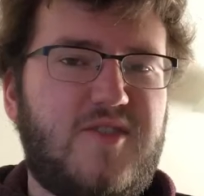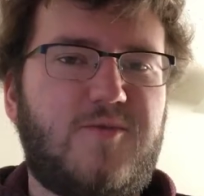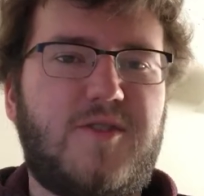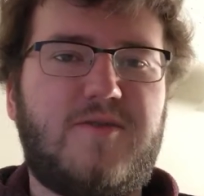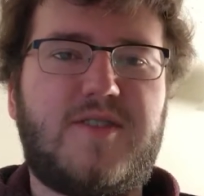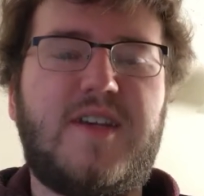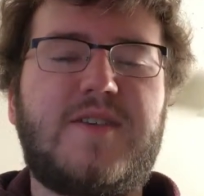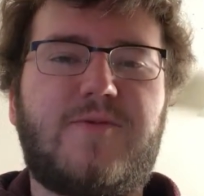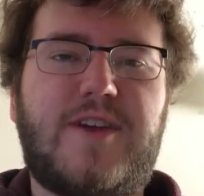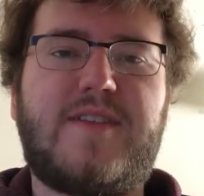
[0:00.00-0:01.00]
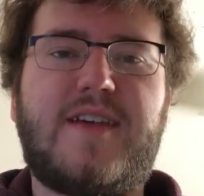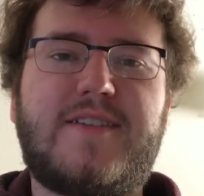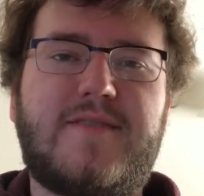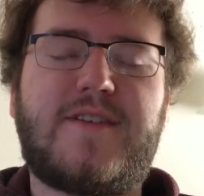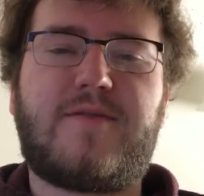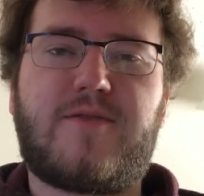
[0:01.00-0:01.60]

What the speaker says: one of those things where he thinks if he